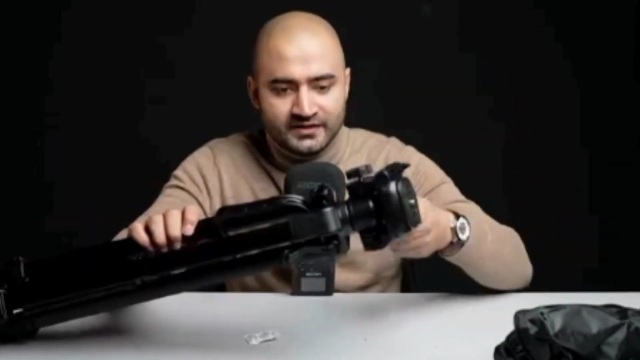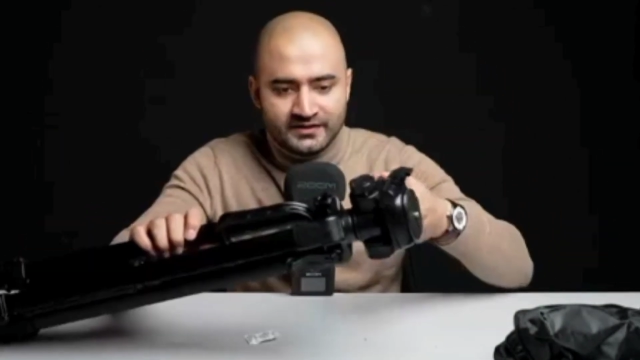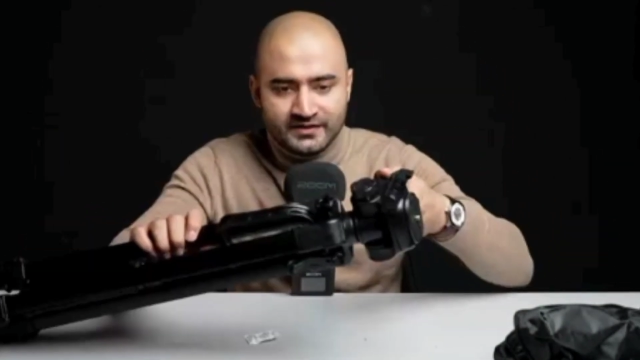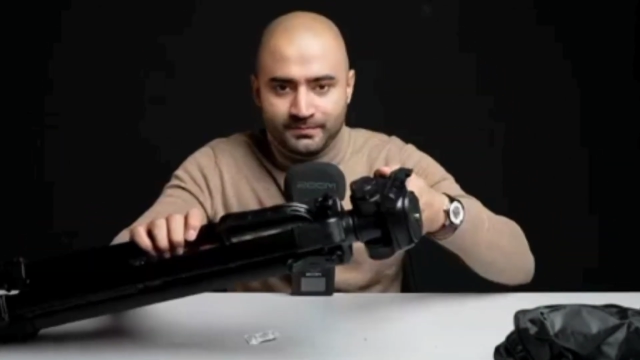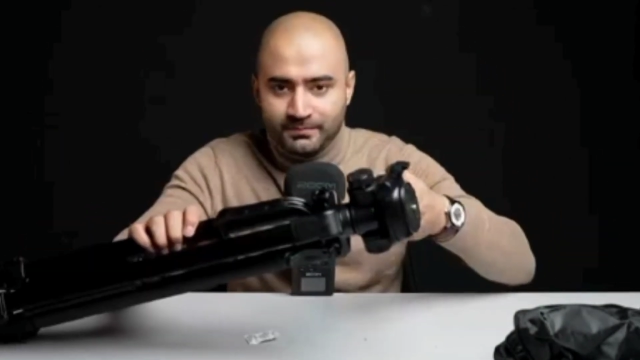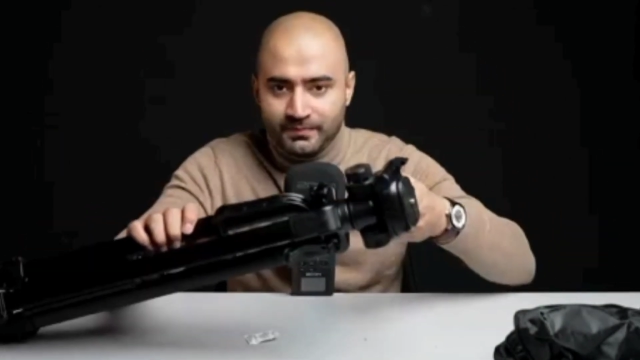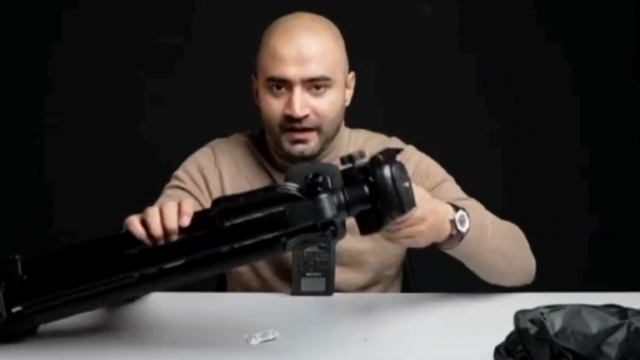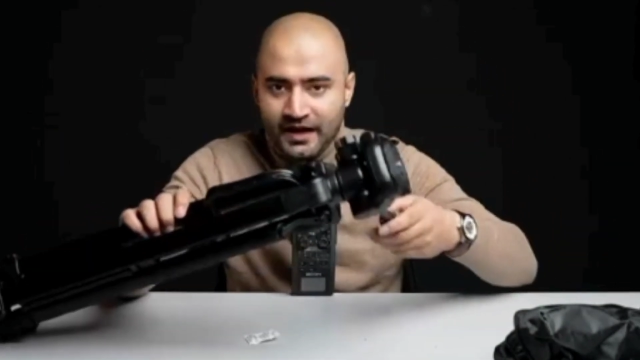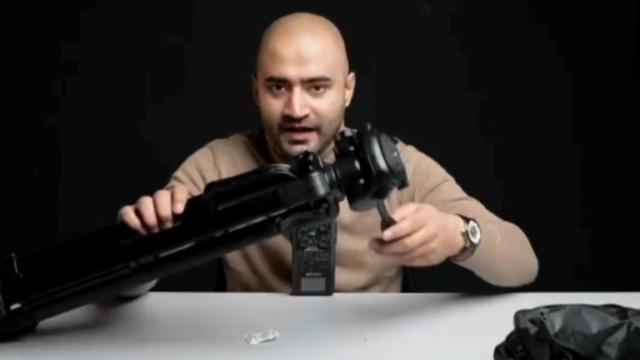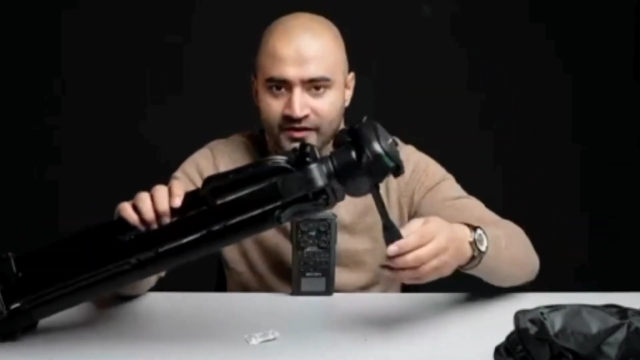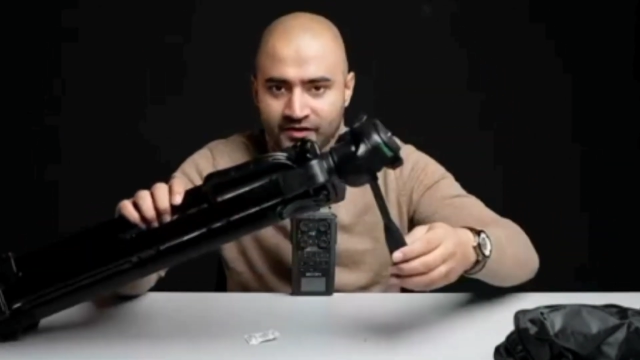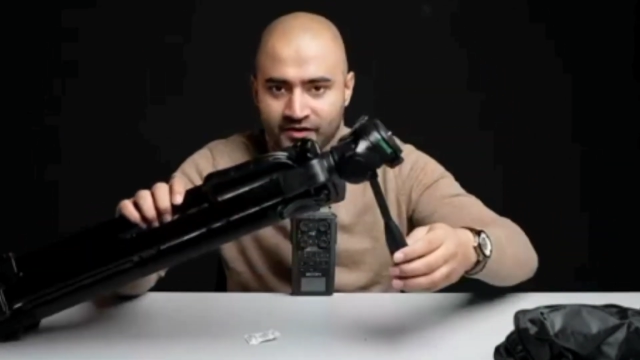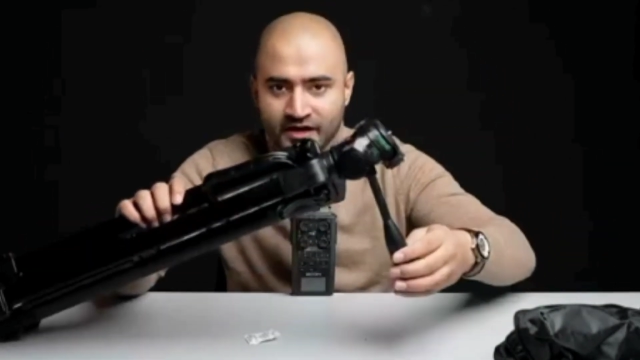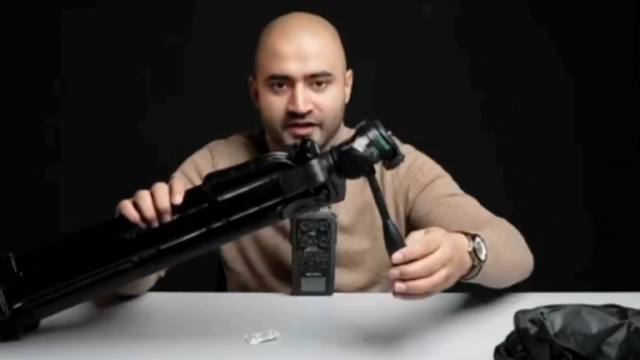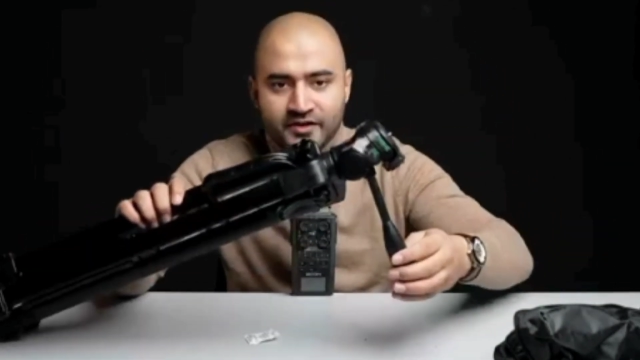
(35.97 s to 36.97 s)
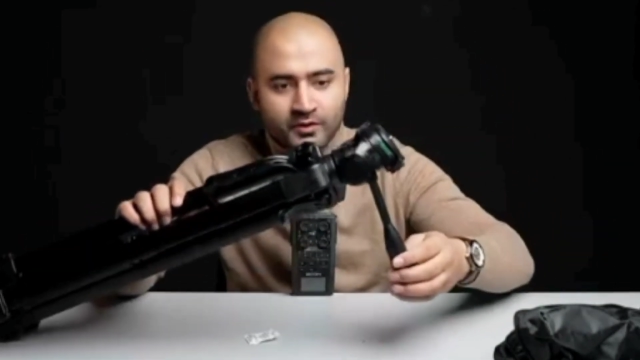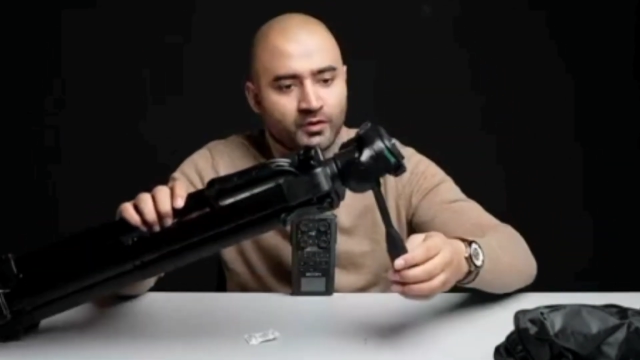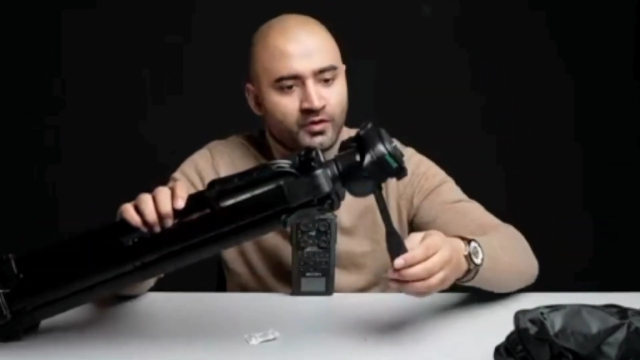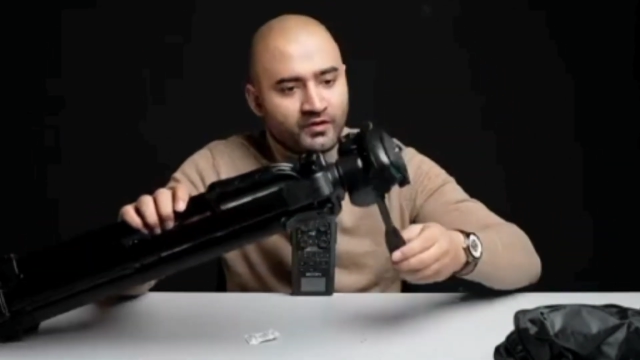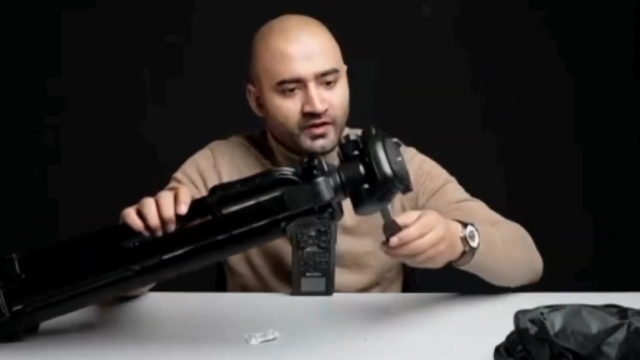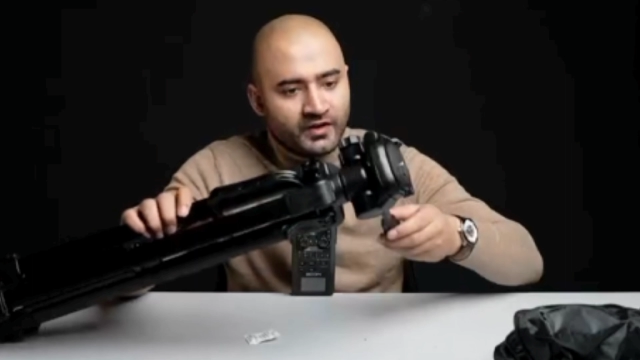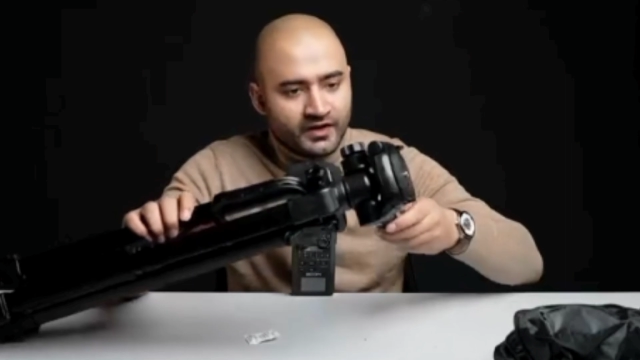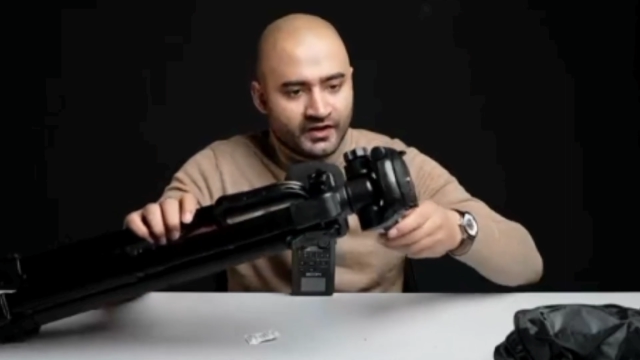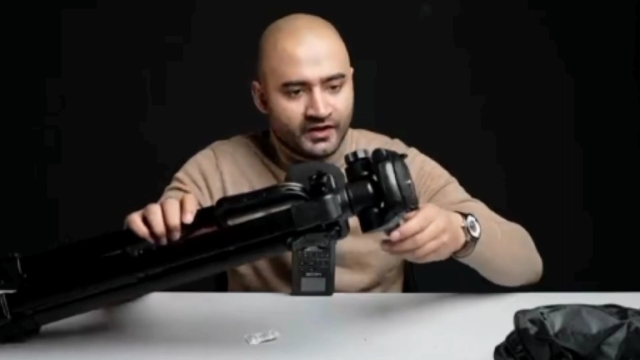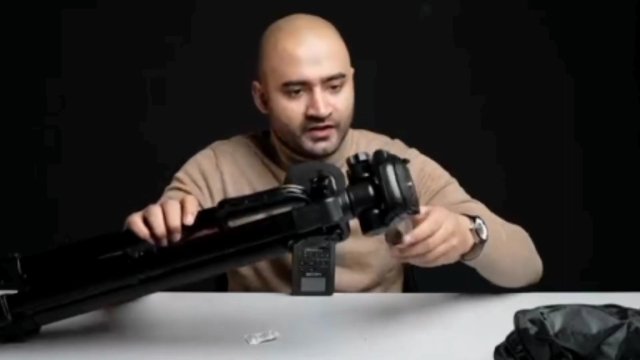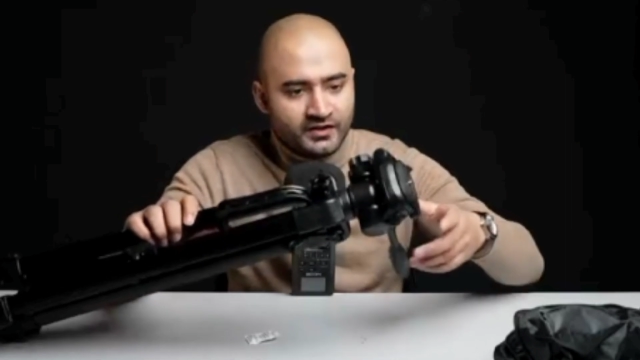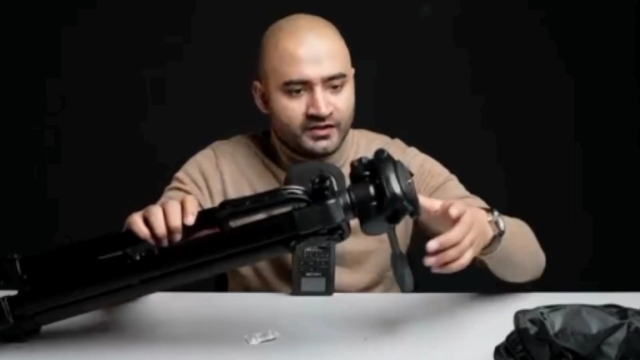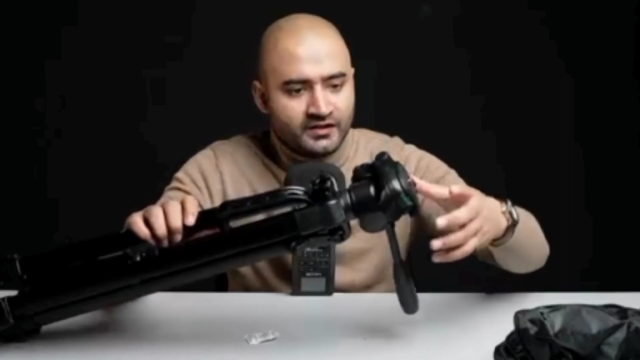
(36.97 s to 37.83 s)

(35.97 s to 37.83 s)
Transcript: the band right over here.